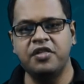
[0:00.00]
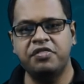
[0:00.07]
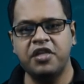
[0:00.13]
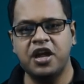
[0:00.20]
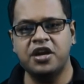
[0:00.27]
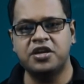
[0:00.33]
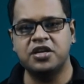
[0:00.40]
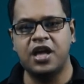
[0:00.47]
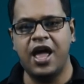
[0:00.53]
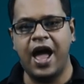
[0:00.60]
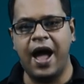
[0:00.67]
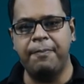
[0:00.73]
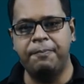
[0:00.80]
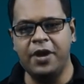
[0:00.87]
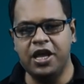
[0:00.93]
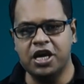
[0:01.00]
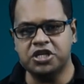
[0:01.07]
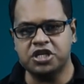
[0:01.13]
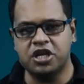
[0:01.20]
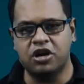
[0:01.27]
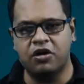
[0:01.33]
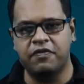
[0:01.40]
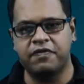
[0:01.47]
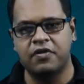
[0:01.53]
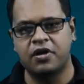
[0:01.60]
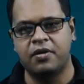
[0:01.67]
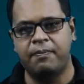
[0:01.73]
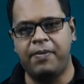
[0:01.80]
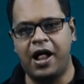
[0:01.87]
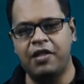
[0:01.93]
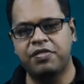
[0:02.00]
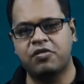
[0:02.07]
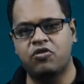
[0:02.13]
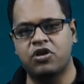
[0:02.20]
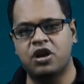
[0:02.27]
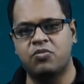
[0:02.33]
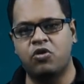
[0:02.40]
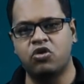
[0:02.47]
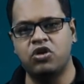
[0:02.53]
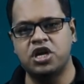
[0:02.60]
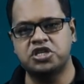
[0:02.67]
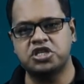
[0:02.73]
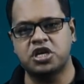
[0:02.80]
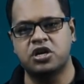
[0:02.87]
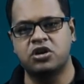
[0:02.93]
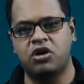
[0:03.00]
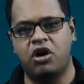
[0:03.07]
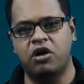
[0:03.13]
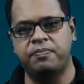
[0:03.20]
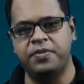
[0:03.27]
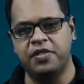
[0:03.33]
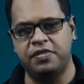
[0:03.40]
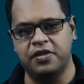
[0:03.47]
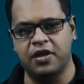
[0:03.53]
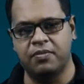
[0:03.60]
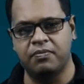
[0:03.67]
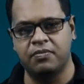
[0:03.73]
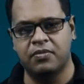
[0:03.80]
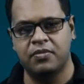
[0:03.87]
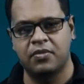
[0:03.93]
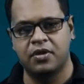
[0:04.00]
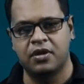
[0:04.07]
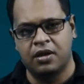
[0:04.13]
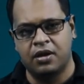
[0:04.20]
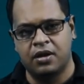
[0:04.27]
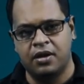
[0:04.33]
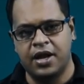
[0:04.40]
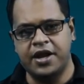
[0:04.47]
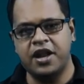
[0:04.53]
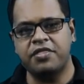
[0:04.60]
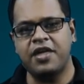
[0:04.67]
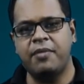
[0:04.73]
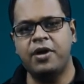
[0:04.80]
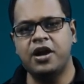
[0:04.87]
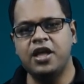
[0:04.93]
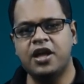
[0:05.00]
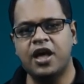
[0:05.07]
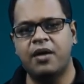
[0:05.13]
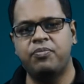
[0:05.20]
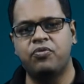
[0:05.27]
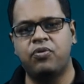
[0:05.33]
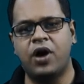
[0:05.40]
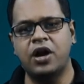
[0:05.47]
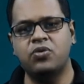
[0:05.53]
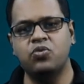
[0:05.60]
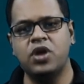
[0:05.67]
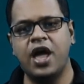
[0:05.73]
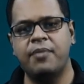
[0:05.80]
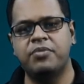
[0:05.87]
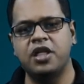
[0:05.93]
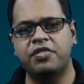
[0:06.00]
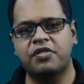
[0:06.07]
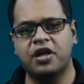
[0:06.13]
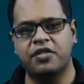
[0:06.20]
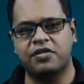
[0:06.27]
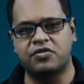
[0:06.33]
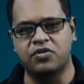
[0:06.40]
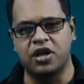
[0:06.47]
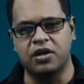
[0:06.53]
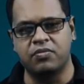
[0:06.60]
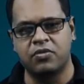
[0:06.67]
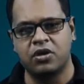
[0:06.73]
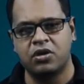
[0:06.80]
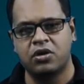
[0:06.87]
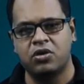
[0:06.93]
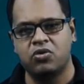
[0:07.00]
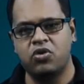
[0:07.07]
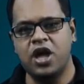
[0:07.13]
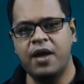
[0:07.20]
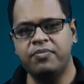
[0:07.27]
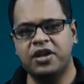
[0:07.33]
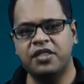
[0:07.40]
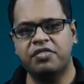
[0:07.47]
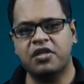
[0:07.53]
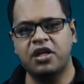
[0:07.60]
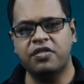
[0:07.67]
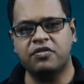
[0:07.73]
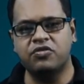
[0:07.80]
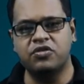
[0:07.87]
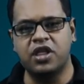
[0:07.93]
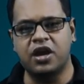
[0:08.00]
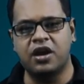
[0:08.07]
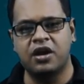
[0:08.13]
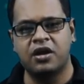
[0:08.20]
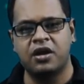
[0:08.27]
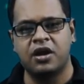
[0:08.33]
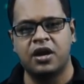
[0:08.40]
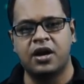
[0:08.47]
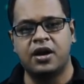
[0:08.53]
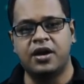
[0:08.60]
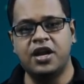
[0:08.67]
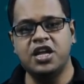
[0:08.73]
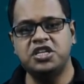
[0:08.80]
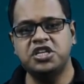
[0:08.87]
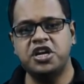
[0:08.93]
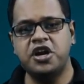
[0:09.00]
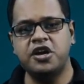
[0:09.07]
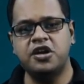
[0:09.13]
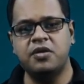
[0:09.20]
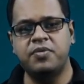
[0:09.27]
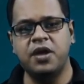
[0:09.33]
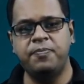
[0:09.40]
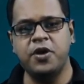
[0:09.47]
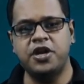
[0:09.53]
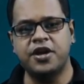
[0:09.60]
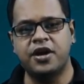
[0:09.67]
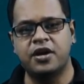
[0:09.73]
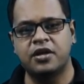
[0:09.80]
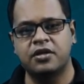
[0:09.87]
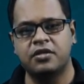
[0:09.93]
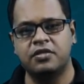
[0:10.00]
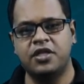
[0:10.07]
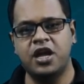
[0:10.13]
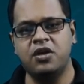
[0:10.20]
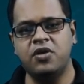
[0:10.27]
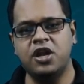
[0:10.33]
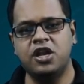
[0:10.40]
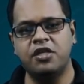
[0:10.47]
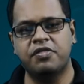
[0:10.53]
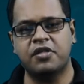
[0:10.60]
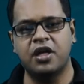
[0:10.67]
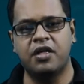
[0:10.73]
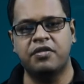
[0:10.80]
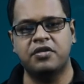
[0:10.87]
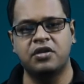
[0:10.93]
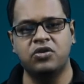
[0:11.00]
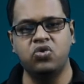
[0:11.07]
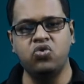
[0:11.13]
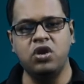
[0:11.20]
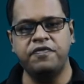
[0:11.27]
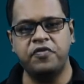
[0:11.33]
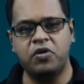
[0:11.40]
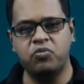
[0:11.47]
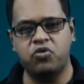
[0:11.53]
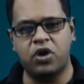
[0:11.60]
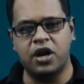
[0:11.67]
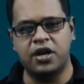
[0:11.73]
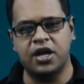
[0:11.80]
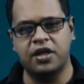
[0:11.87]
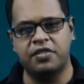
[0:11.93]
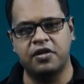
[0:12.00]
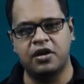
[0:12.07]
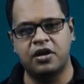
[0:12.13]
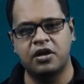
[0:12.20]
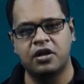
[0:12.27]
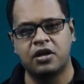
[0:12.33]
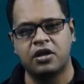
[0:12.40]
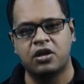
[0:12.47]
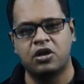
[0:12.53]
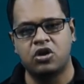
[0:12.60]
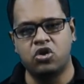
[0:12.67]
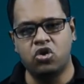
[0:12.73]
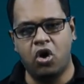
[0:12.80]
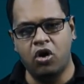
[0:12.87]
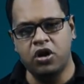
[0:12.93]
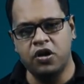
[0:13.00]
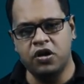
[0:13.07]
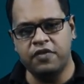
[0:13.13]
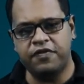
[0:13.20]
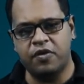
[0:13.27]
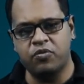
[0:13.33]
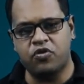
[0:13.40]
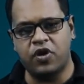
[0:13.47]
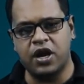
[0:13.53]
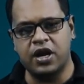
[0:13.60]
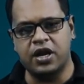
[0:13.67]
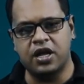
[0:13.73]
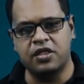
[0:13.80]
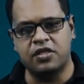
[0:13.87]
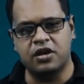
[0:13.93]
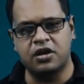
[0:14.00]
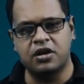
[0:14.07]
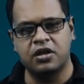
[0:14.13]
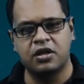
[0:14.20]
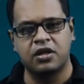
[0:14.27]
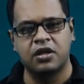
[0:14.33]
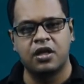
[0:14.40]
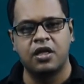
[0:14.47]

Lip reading: recent application of pulse-coded modulation or PCM. Let us have a recap what we have discussed today. We have discussed today regenerative repeater, then we discussed uniform quantizer, non-uniform quantizer,